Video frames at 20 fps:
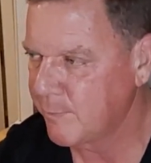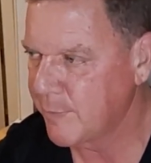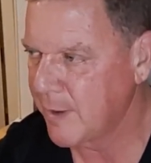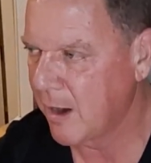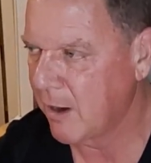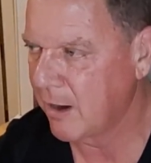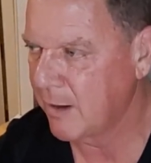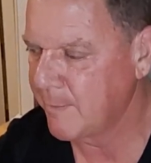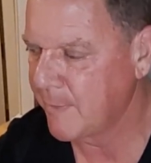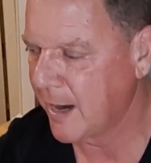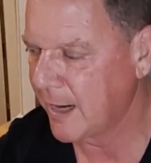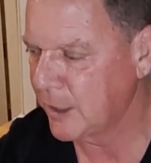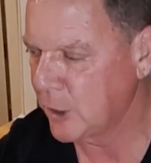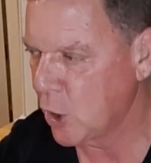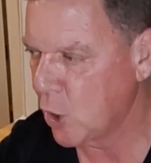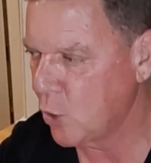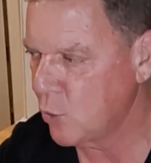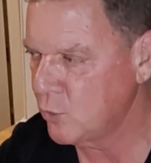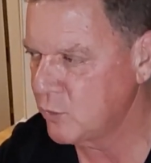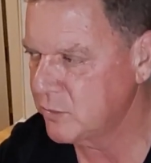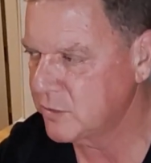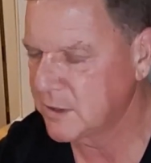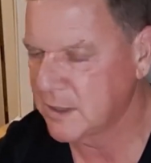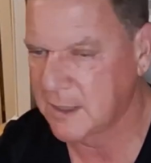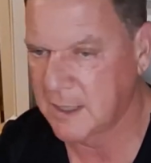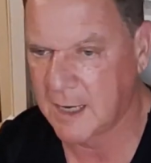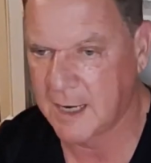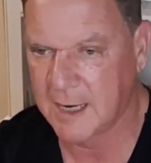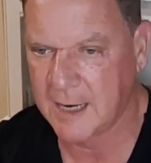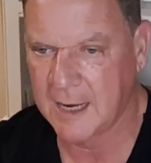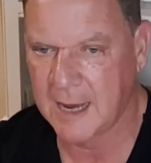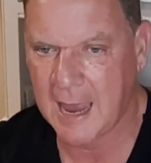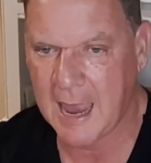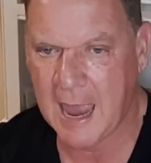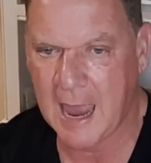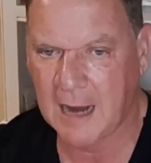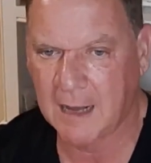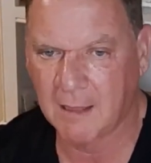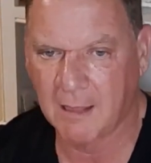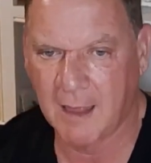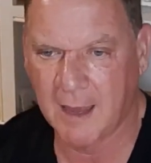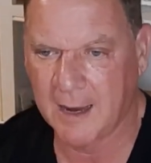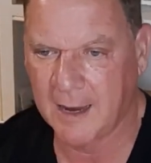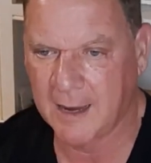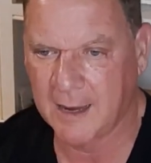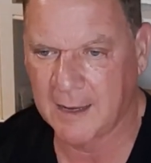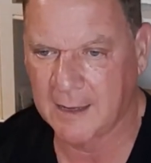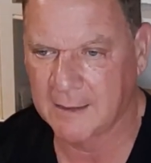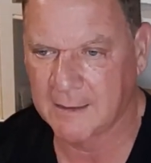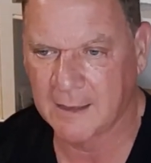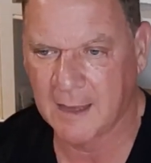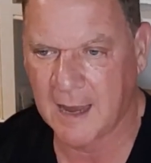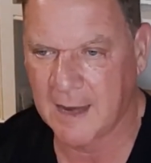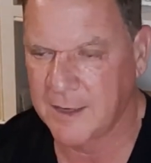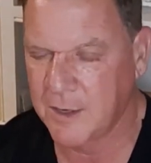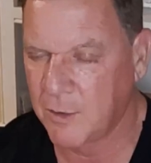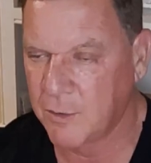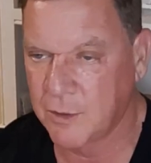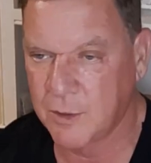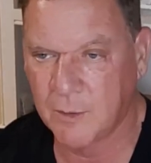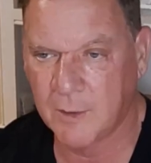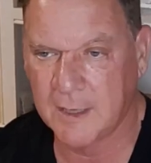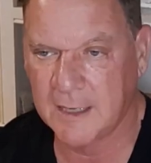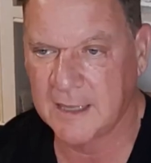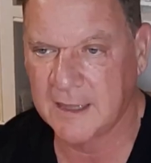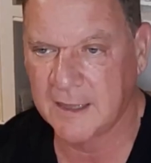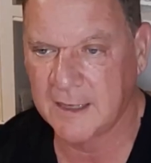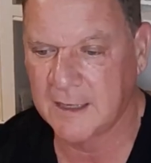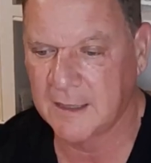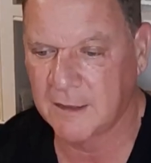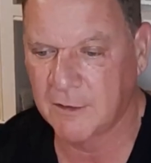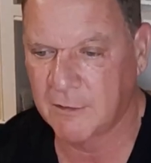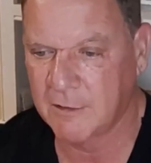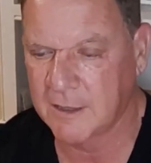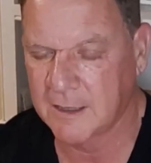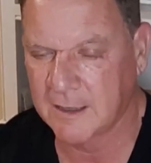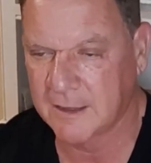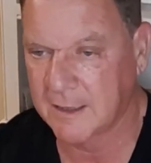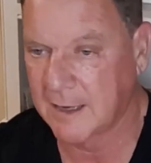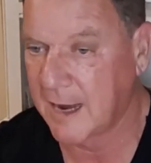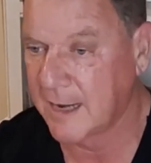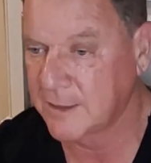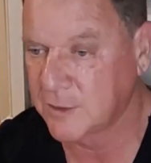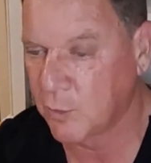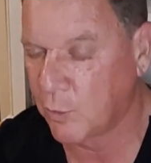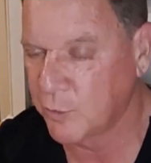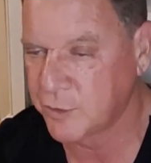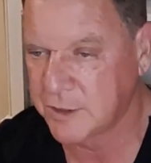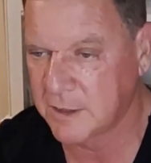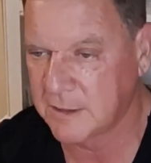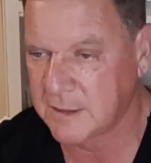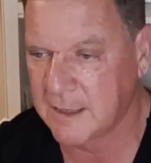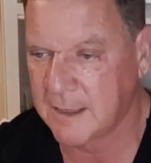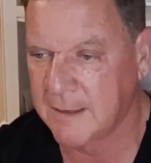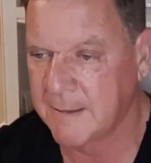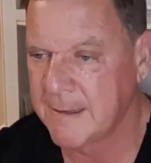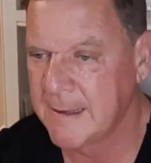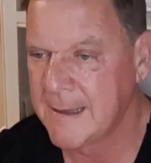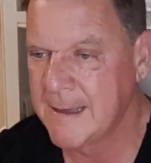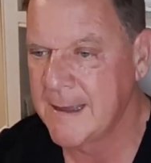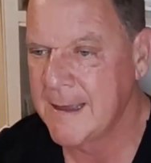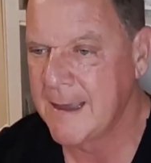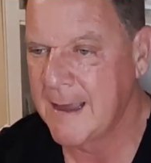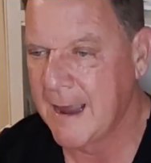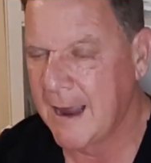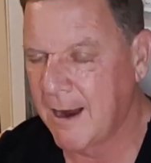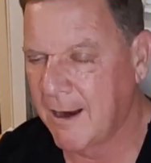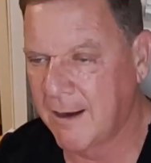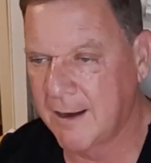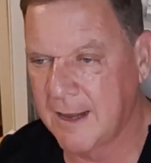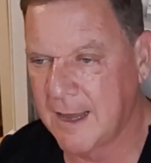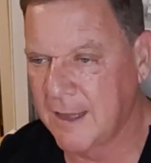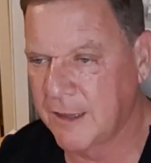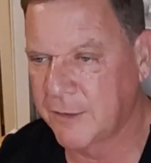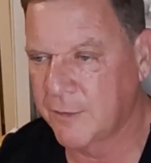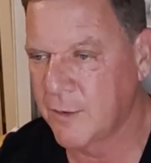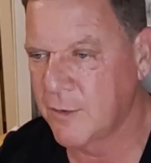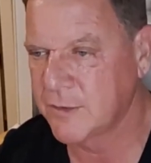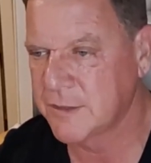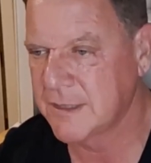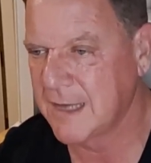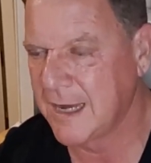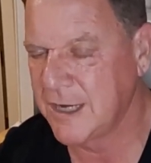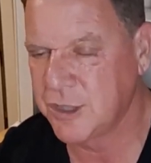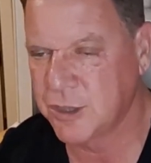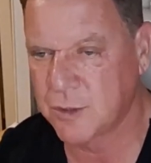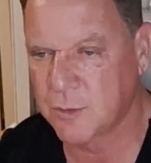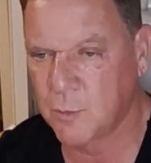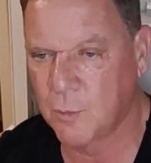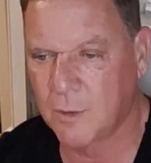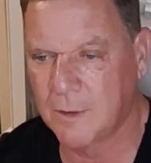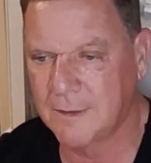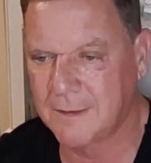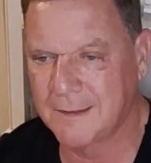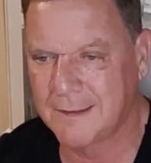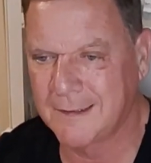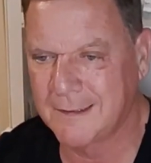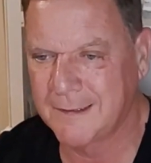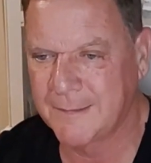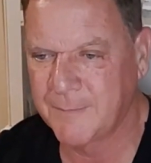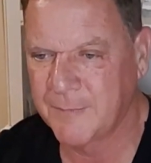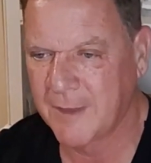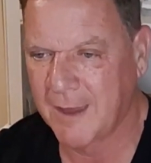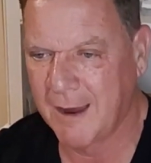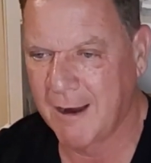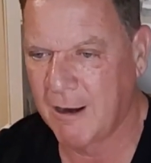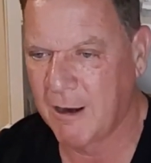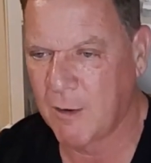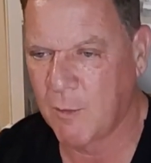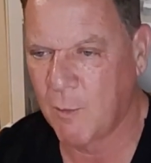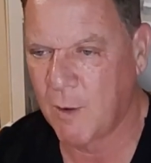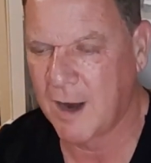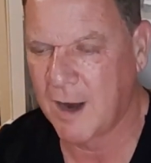bury my nose and I act like I don't know anything and learn anything. I told you at the Air Day Throws Nation one, uh, Eric